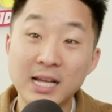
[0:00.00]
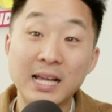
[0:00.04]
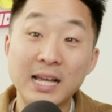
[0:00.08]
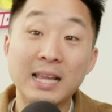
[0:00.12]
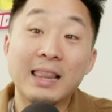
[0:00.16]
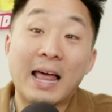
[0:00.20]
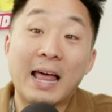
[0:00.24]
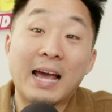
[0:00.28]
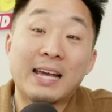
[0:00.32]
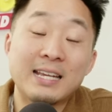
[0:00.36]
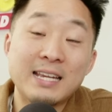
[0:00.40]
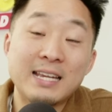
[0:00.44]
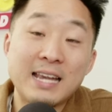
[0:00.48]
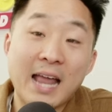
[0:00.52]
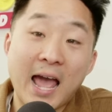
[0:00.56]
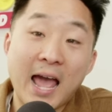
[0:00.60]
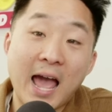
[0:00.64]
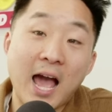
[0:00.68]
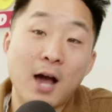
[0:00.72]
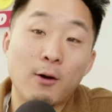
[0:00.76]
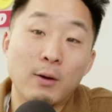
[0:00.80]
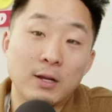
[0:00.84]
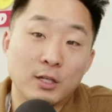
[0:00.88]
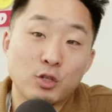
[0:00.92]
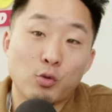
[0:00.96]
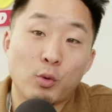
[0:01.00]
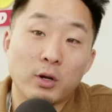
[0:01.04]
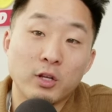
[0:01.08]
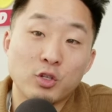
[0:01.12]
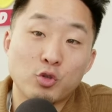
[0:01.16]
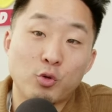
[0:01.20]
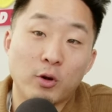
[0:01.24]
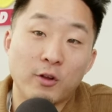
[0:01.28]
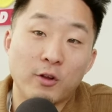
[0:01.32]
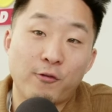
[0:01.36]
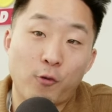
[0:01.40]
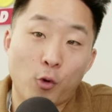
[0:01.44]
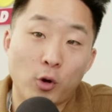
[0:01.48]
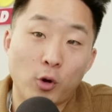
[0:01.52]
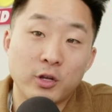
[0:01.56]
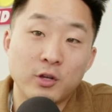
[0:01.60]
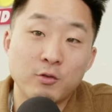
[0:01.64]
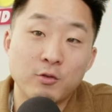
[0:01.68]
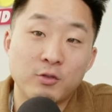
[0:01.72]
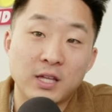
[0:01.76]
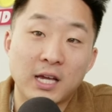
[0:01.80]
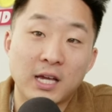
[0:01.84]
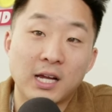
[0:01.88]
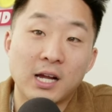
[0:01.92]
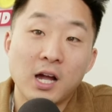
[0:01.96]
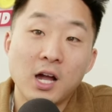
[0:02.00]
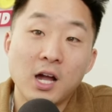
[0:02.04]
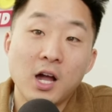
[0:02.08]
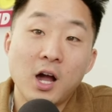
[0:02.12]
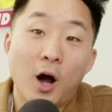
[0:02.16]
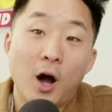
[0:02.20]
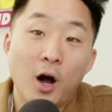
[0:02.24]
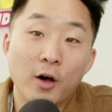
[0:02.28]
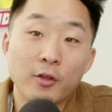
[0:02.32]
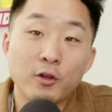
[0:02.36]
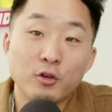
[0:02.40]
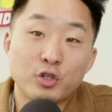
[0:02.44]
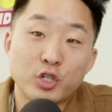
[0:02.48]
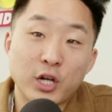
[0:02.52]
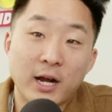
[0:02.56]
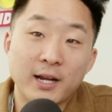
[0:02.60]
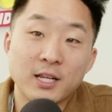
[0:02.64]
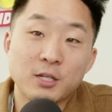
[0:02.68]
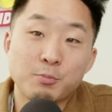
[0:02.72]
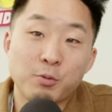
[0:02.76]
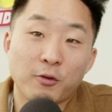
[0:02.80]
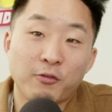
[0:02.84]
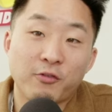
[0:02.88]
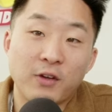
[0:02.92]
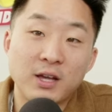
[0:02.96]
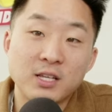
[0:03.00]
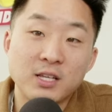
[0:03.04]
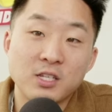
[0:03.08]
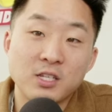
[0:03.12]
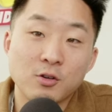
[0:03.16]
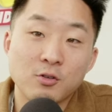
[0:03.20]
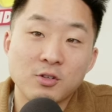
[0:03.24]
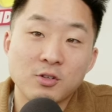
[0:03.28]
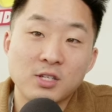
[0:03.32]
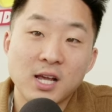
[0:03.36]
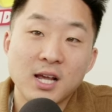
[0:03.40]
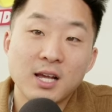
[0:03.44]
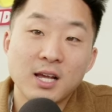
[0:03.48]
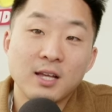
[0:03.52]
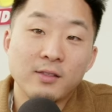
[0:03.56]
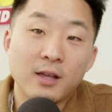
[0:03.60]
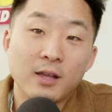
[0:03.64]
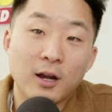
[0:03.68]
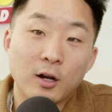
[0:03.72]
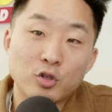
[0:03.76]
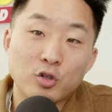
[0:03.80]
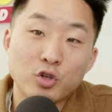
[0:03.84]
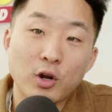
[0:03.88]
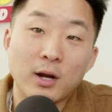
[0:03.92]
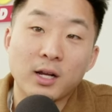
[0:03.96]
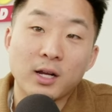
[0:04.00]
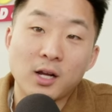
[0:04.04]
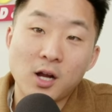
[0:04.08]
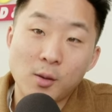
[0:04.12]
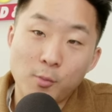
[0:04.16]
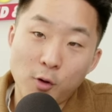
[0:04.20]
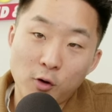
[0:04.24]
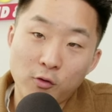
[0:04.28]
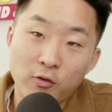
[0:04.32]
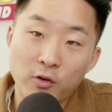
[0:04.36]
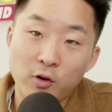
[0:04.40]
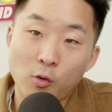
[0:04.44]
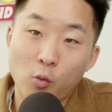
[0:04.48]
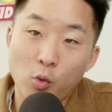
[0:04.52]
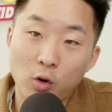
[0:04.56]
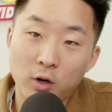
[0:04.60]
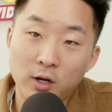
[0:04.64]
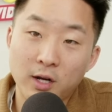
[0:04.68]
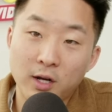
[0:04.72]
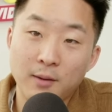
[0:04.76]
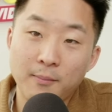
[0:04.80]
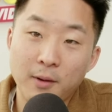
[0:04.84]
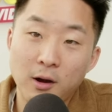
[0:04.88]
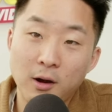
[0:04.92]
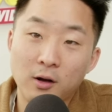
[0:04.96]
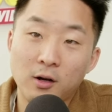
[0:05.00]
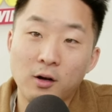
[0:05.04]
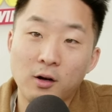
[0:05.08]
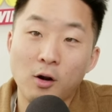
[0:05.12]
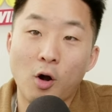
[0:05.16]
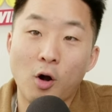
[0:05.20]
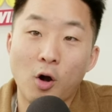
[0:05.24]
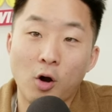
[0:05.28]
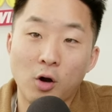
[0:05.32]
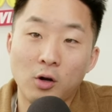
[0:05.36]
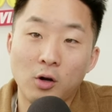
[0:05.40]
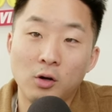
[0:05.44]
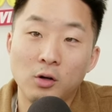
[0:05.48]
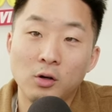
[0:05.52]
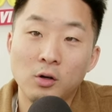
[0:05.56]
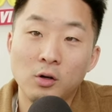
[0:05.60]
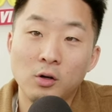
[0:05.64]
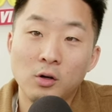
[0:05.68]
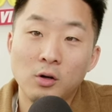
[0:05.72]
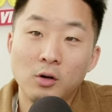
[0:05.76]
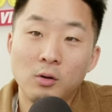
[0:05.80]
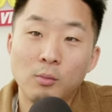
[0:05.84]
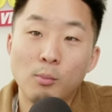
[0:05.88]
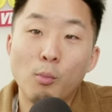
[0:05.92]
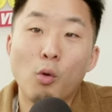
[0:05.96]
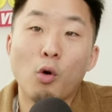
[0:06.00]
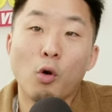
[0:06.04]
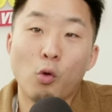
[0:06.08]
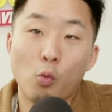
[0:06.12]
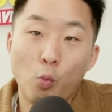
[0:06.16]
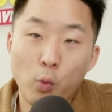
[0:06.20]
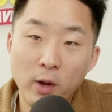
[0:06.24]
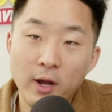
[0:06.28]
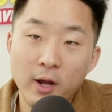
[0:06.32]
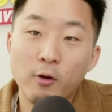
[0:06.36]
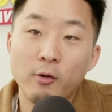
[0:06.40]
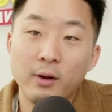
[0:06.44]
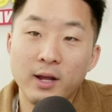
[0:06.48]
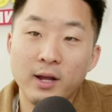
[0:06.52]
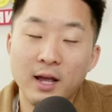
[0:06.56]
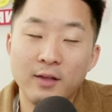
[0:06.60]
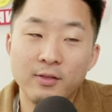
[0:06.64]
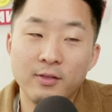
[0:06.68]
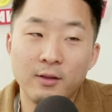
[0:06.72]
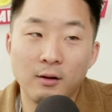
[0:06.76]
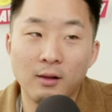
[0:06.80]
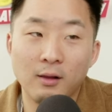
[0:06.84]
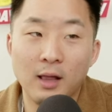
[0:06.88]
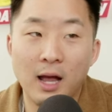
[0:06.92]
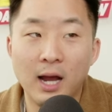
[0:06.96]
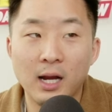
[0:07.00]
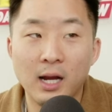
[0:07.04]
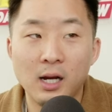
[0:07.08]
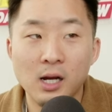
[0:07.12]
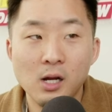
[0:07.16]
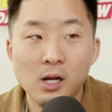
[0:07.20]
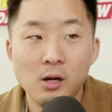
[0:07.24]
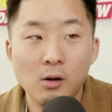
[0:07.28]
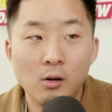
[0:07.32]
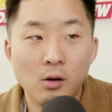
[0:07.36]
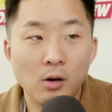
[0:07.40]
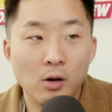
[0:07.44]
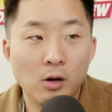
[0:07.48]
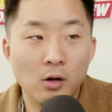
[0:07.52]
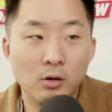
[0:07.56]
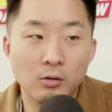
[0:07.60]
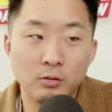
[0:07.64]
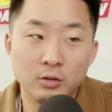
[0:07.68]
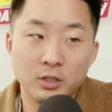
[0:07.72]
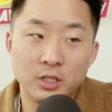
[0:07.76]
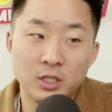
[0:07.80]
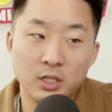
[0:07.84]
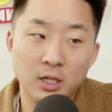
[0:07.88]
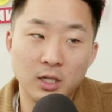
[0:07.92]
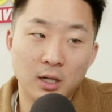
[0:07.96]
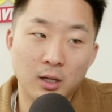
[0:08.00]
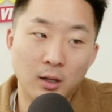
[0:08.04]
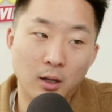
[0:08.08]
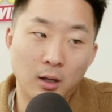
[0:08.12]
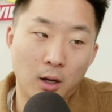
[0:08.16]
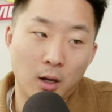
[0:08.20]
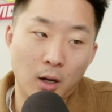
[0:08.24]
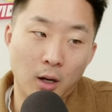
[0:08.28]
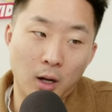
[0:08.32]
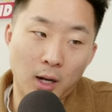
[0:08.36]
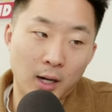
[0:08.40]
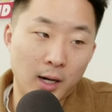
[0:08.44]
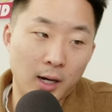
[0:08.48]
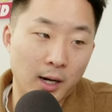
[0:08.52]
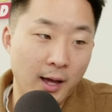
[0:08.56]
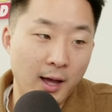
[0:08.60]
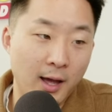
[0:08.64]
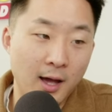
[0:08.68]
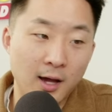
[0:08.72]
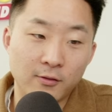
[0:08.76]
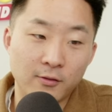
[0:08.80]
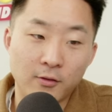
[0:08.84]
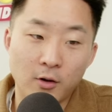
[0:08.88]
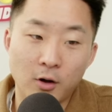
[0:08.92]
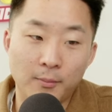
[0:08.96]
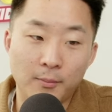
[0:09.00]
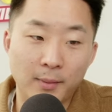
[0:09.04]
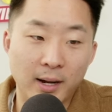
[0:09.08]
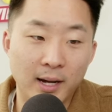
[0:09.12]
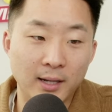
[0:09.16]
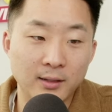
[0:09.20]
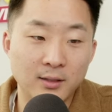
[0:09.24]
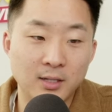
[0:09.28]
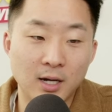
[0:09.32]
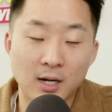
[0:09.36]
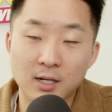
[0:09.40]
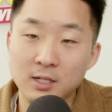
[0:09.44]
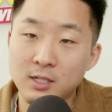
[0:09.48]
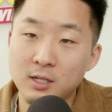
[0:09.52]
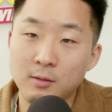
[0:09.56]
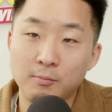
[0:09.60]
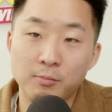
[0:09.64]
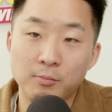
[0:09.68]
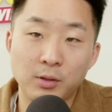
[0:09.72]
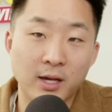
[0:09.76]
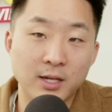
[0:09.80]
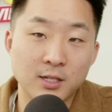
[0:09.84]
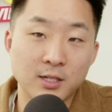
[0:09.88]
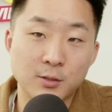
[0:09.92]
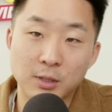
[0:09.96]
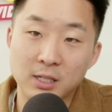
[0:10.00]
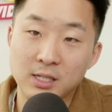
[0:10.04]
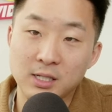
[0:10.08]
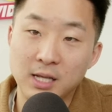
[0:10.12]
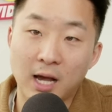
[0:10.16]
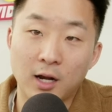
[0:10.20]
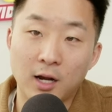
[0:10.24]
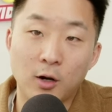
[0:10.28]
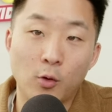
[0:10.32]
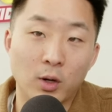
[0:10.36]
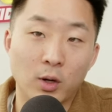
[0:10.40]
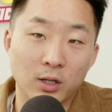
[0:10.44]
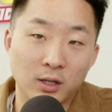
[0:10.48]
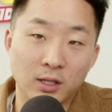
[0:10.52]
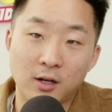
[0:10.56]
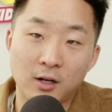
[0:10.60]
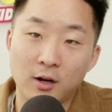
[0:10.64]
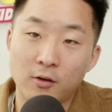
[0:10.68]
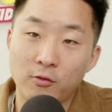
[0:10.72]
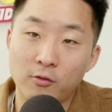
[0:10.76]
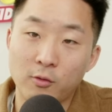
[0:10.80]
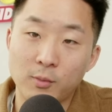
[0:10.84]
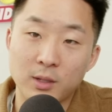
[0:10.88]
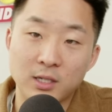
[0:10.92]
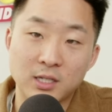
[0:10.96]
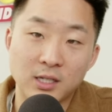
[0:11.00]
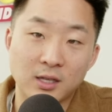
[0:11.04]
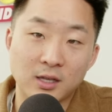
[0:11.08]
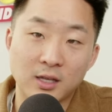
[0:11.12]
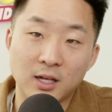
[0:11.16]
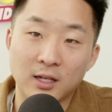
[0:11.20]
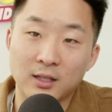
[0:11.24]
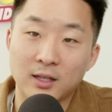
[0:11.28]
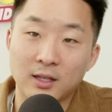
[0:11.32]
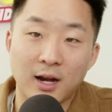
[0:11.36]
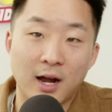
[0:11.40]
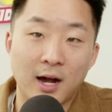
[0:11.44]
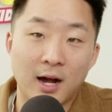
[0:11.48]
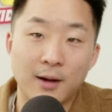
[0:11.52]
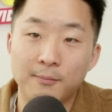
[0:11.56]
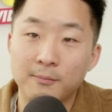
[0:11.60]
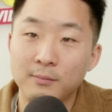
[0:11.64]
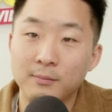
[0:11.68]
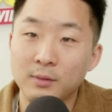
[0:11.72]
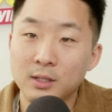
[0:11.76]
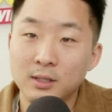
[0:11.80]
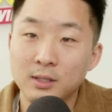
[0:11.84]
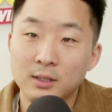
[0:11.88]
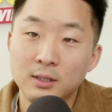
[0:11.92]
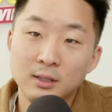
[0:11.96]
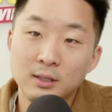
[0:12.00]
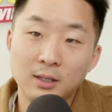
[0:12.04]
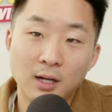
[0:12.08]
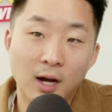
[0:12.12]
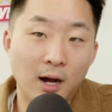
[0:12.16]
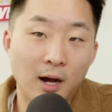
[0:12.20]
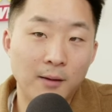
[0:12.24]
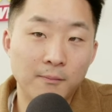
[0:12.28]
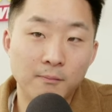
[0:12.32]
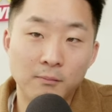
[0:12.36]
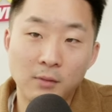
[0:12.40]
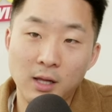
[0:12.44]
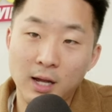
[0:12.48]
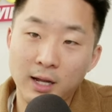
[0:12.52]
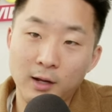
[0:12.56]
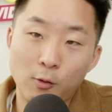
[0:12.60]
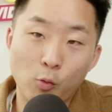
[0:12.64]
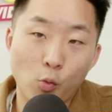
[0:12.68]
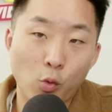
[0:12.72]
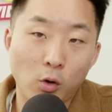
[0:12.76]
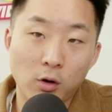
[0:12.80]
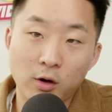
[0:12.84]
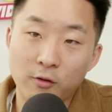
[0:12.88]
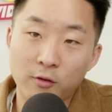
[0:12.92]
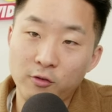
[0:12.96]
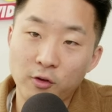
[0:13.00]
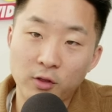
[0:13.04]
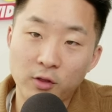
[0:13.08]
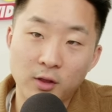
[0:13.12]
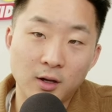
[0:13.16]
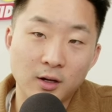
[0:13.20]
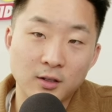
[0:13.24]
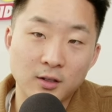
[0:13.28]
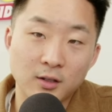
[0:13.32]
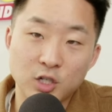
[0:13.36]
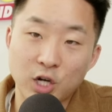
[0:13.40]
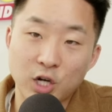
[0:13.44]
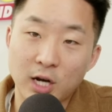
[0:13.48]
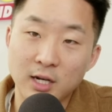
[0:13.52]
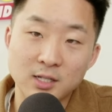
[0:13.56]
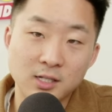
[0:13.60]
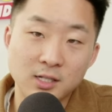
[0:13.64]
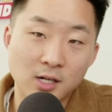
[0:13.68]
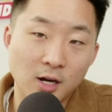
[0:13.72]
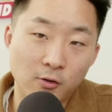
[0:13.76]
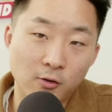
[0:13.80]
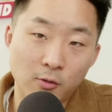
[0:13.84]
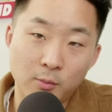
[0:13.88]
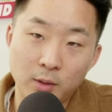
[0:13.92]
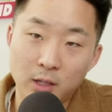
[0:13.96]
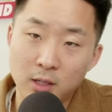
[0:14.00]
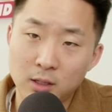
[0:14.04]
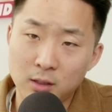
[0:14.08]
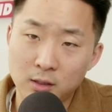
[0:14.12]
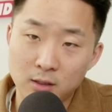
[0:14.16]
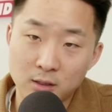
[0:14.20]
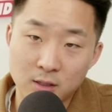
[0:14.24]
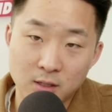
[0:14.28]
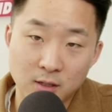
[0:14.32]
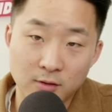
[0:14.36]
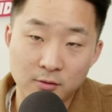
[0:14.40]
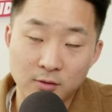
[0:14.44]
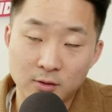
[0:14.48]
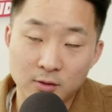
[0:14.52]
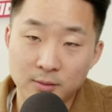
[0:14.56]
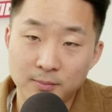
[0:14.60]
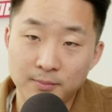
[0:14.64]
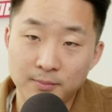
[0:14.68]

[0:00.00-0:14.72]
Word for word: Like now in 2024, do you think other Chinese professors that are trying to come over to work in America are more weary and they're like, oh shit, like I gotta have all my ducks in place because I don't want the government to think that I'm I'm like working for the Chinese government. I, I think